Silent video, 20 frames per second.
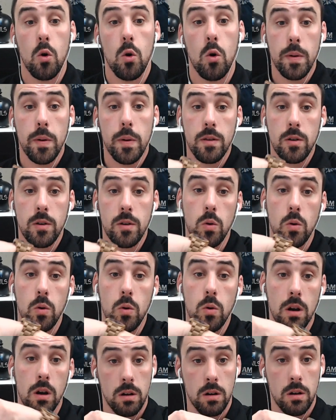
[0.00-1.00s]
you open the door?
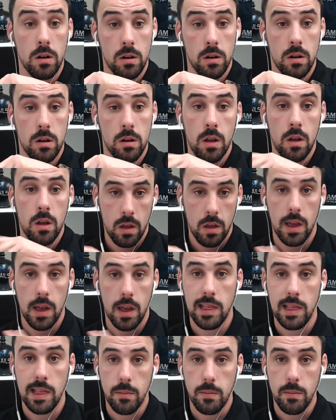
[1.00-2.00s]

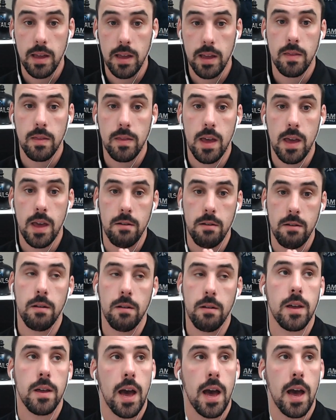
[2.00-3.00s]
Eliminate the error.
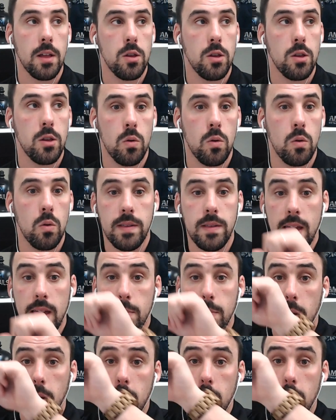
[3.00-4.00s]
Can you
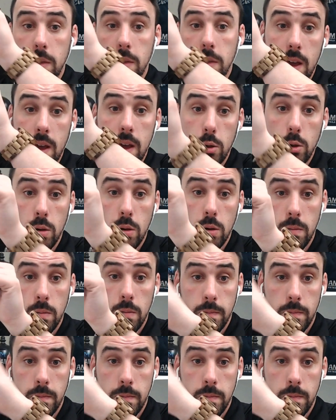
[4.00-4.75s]
tape up the edge?